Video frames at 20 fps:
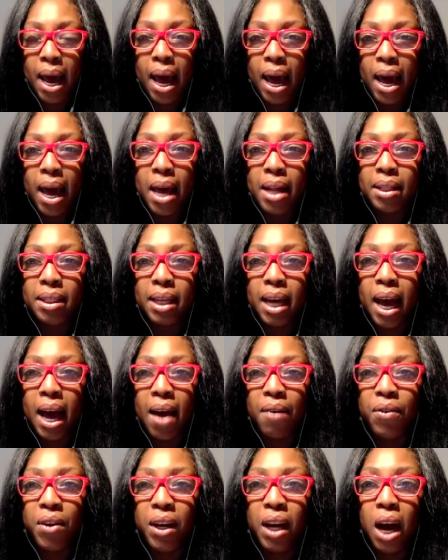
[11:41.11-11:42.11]
and
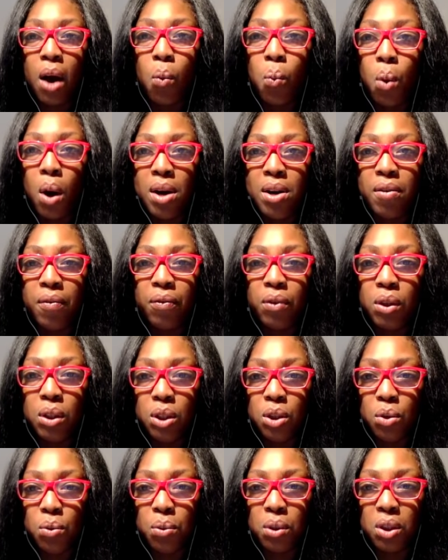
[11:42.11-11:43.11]
having a wonderful
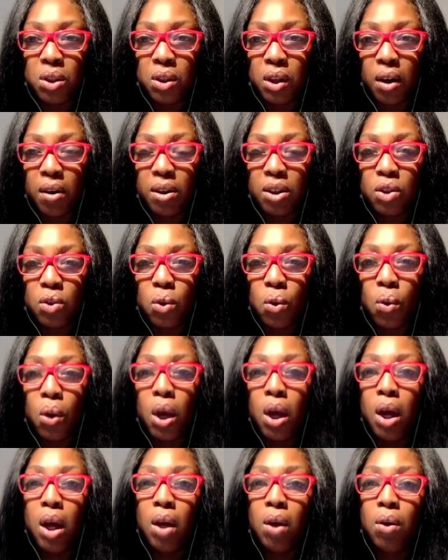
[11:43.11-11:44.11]
new start. So
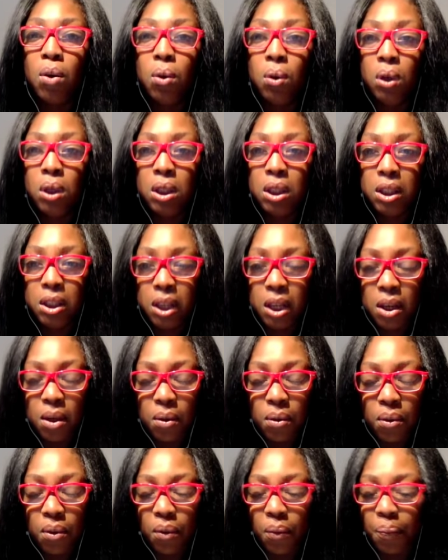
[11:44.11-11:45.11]
kudos to
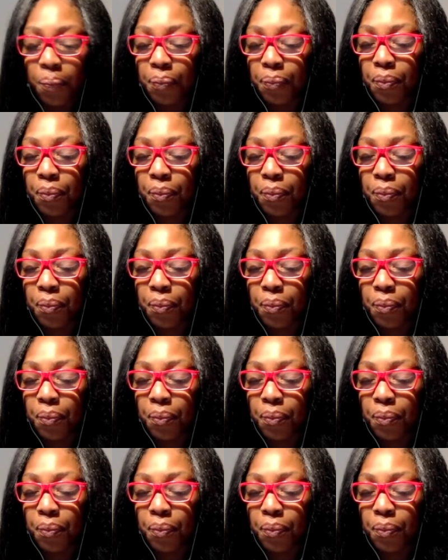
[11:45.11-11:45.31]
you.